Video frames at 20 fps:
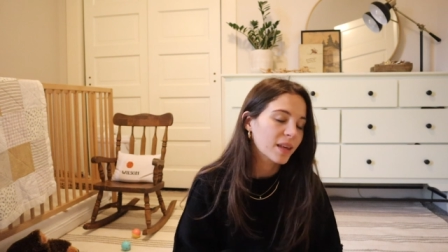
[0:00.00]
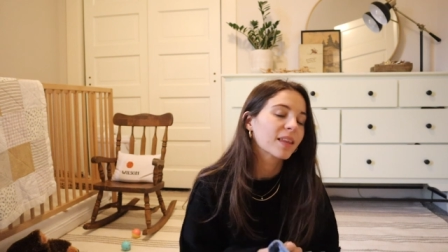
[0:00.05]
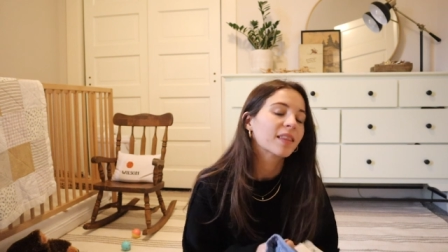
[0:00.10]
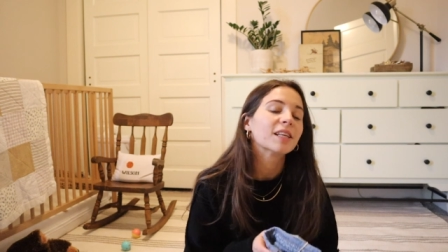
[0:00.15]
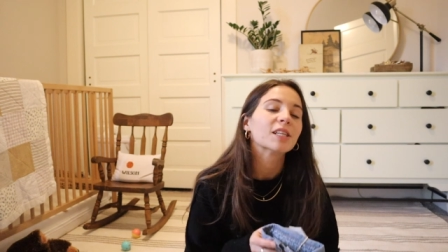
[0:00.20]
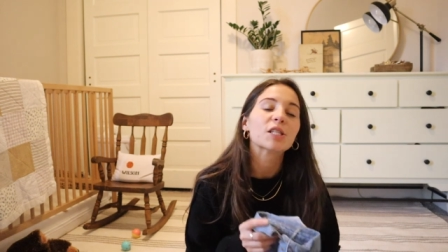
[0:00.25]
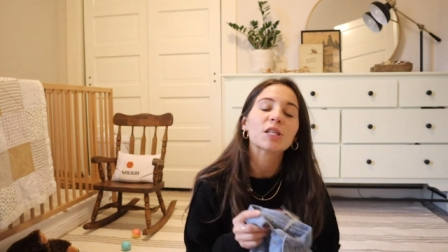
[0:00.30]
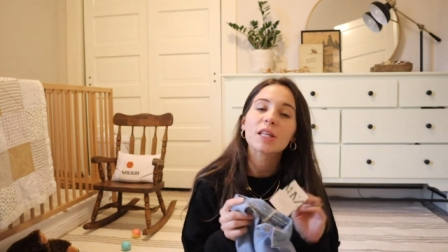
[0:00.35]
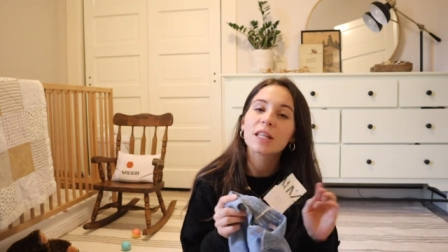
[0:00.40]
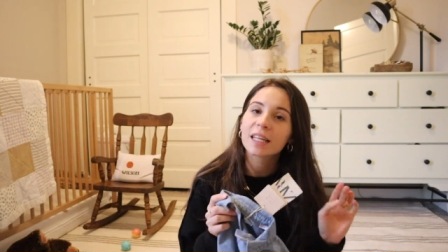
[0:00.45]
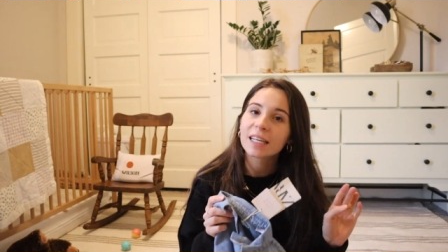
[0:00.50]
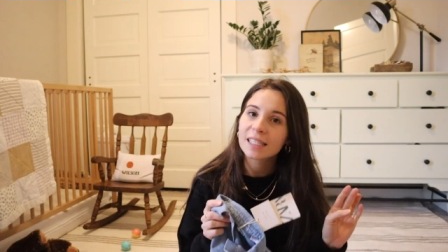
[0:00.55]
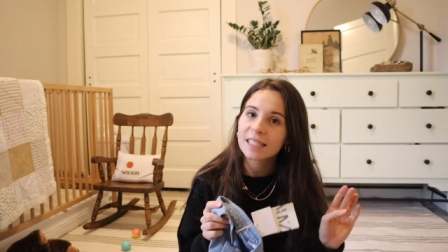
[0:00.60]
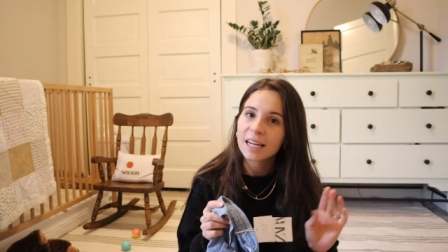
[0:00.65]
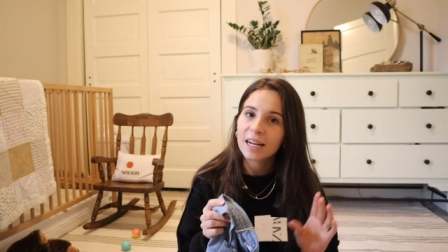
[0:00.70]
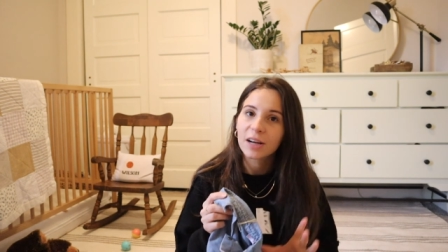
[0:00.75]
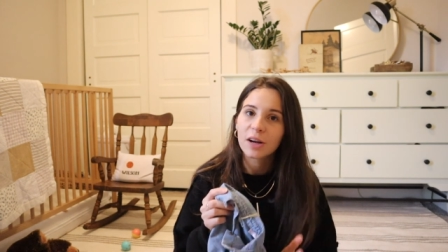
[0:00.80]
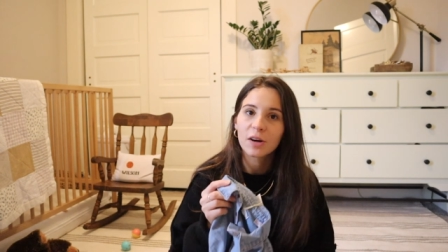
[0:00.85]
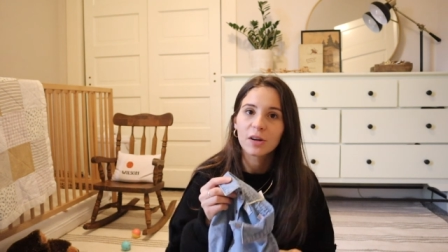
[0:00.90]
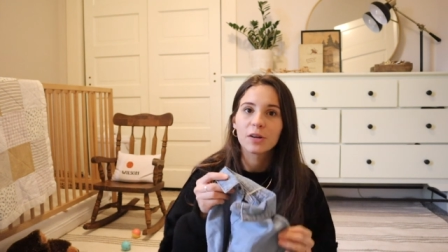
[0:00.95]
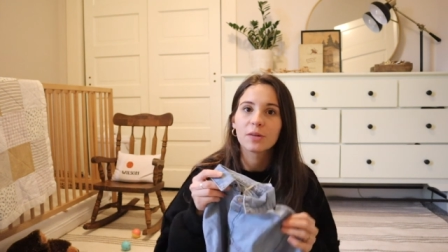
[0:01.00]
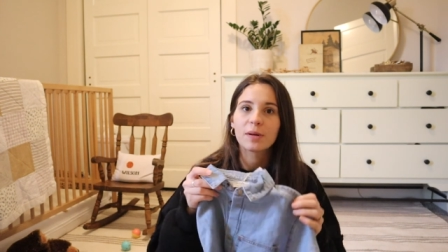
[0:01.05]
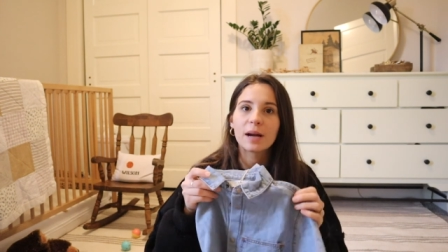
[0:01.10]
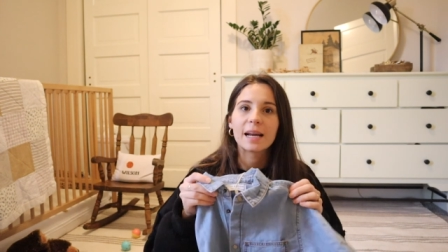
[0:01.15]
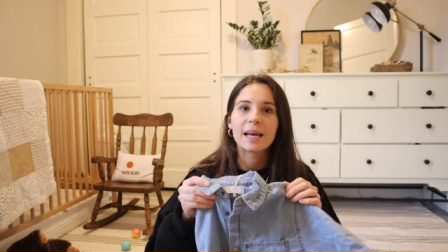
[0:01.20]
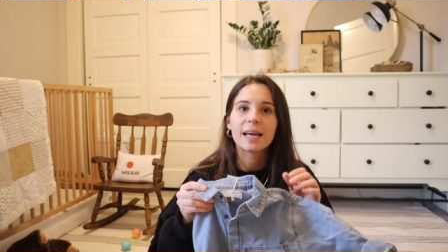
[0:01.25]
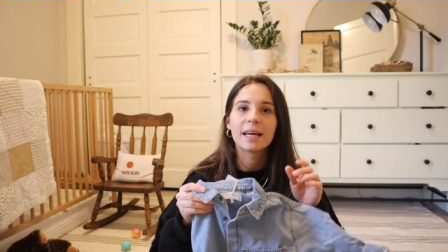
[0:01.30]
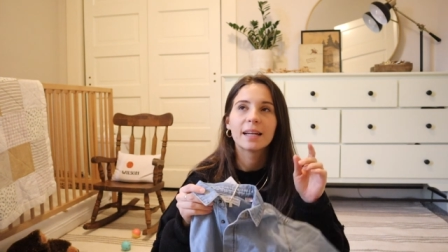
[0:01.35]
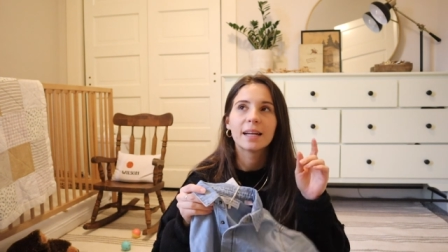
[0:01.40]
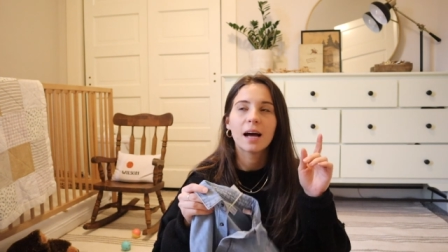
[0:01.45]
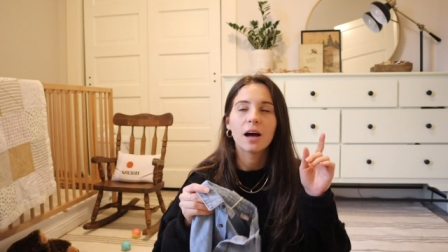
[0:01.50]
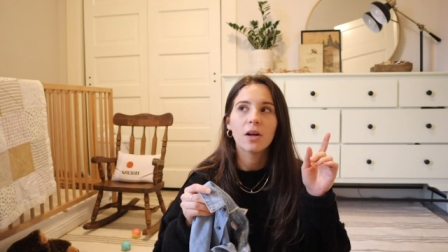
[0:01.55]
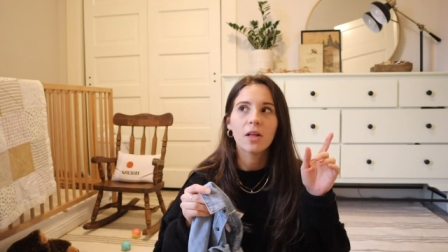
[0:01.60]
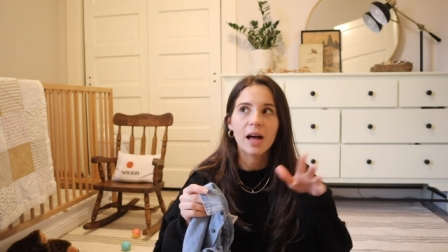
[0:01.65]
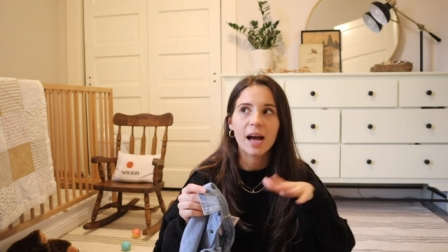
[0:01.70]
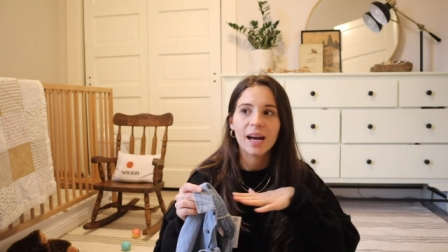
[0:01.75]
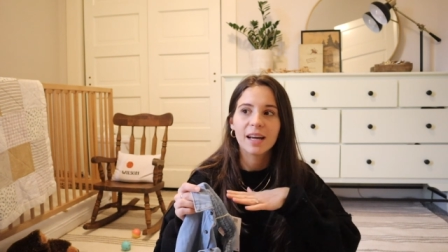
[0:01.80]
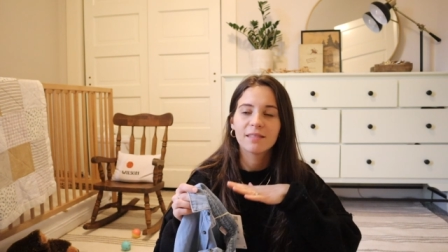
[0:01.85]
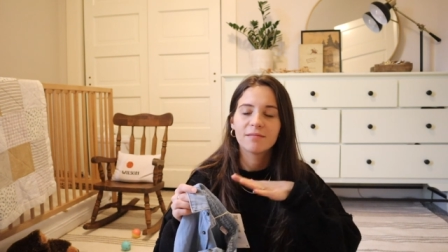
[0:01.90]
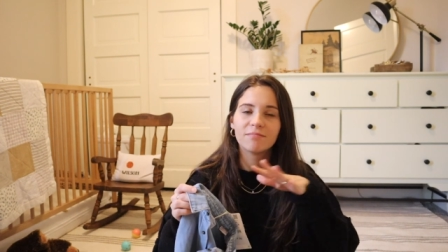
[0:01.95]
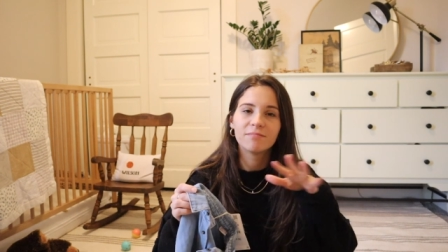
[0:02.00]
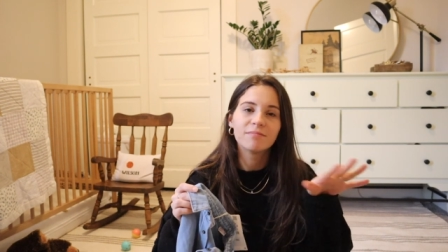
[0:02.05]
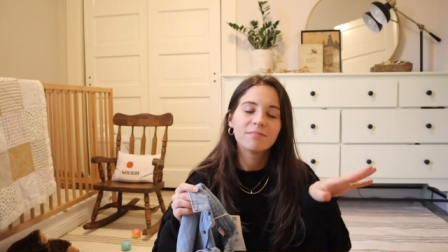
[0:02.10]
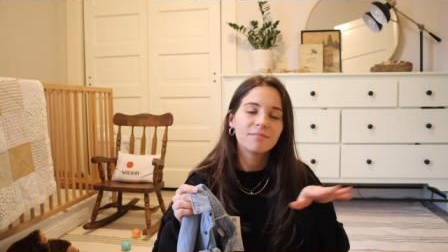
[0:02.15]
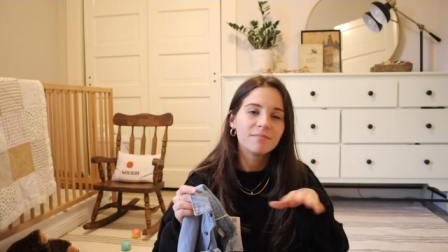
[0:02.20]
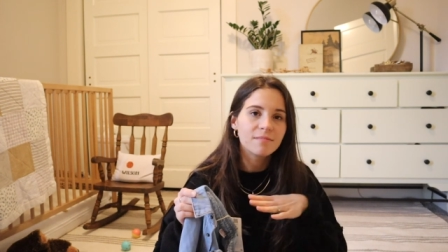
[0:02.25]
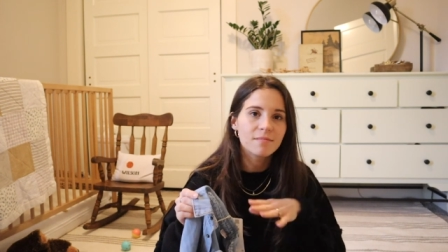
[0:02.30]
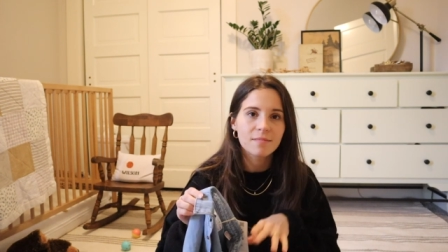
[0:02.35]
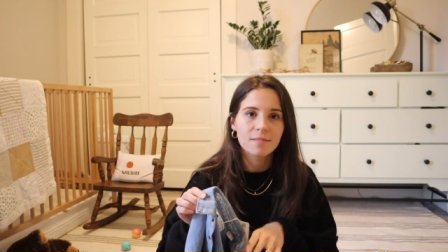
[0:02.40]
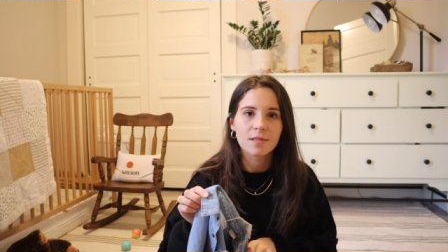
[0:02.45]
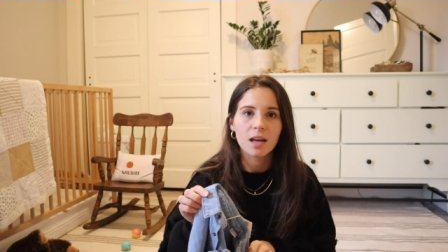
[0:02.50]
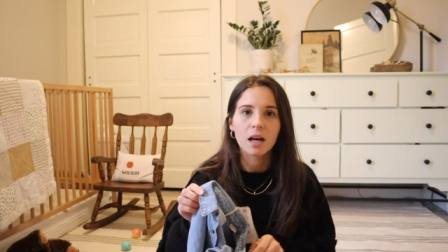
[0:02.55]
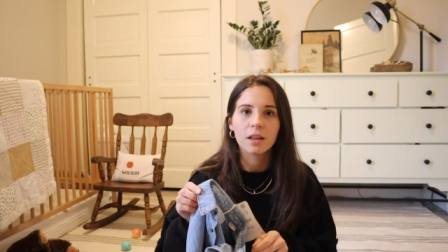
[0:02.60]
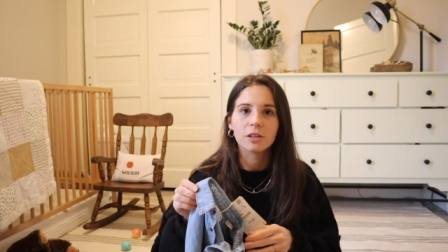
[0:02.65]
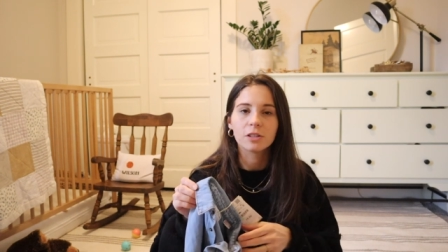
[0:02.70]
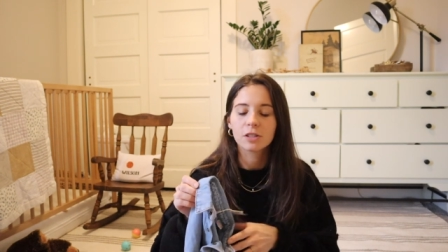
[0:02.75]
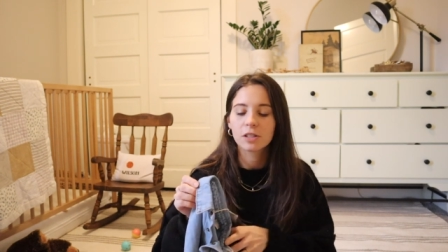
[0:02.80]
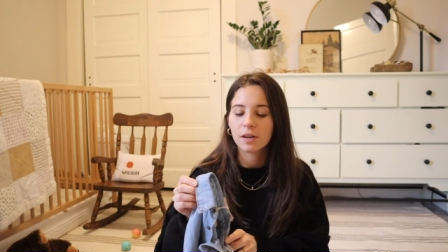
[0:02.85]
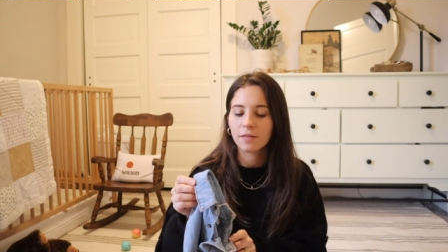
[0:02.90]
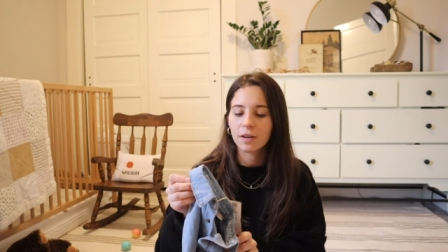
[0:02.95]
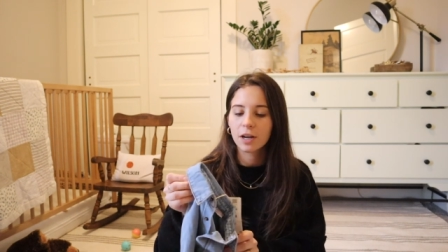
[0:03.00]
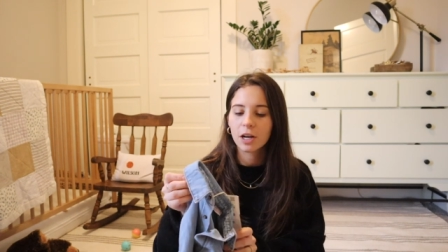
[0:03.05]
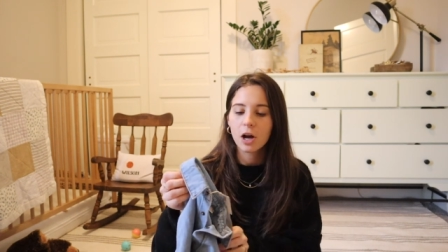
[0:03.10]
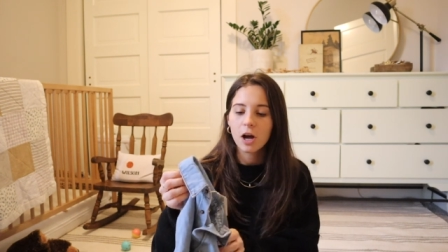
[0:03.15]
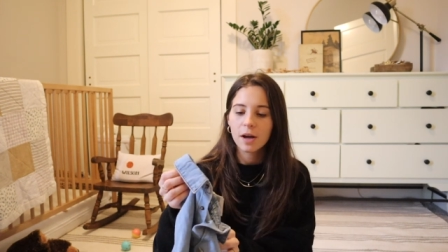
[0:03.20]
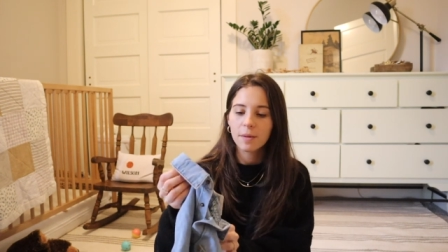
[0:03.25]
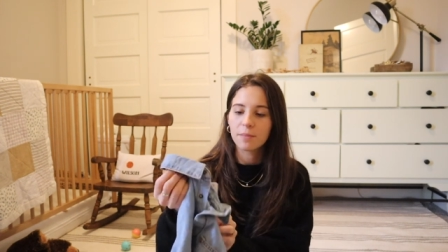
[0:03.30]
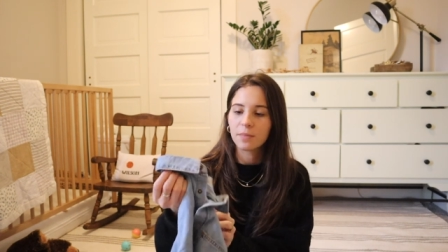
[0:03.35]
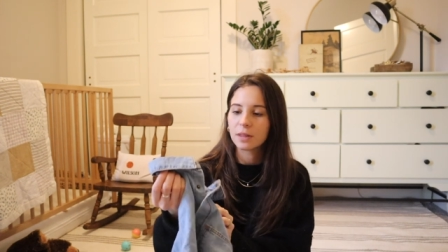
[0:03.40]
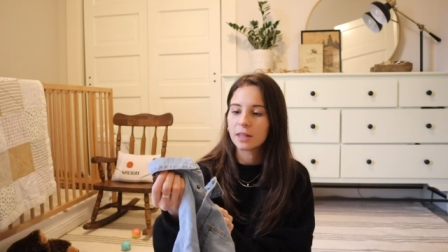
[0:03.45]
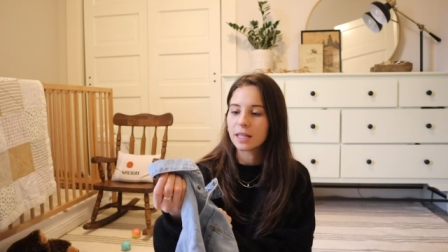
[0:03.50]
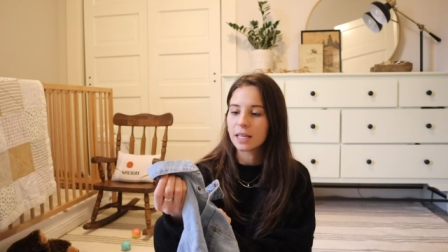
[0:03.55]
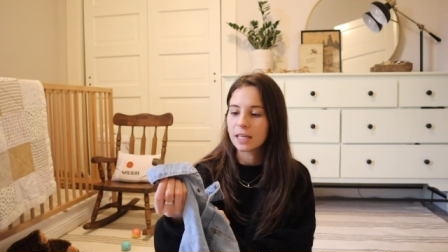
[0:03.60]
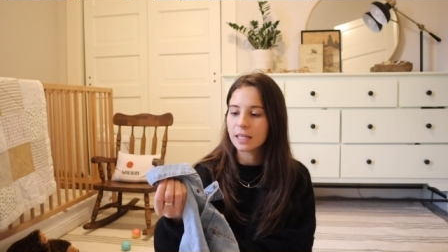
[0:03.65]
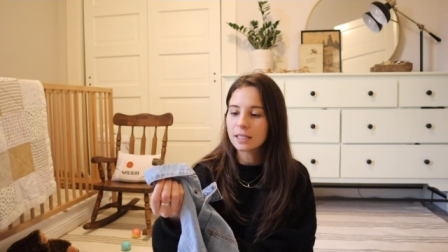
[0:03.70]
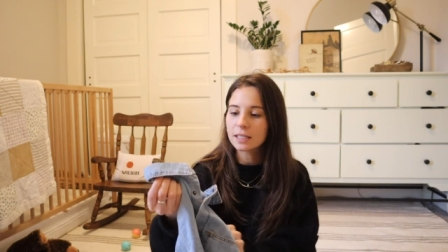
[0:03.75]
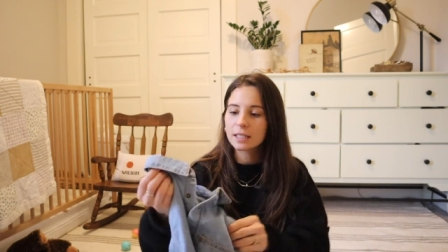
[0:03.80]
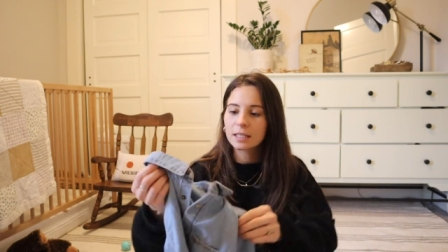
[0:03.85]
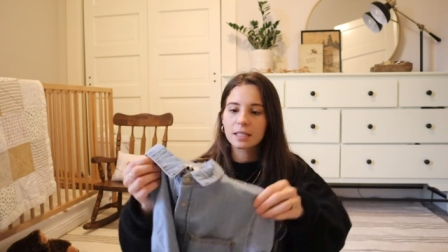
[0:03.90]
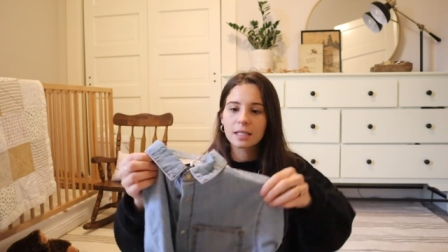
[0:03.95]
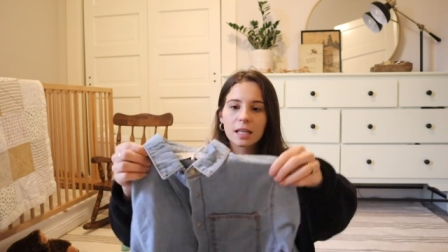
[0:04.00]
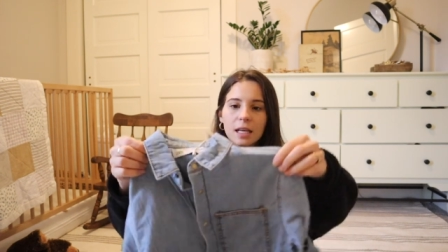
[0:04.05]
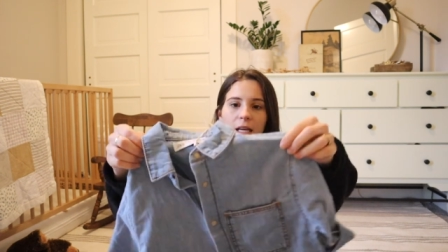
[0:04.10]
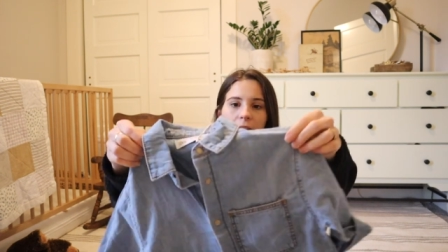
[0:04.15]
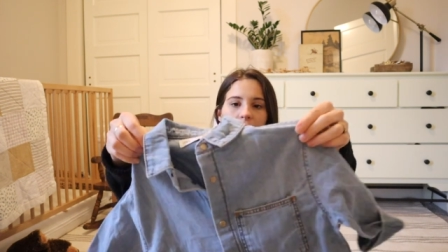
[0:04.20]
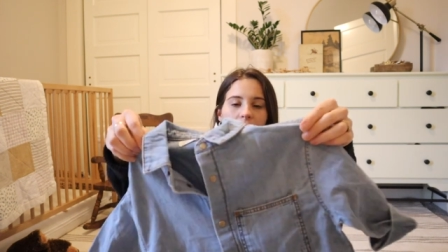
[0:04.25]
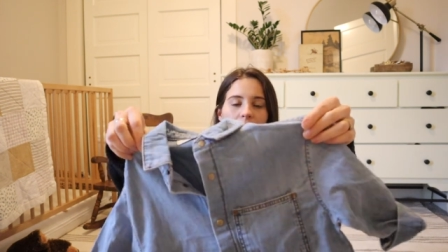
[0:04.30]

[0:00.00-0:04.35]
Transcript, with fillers: these are the things that I got already, and I'll add the other stuff I got, but this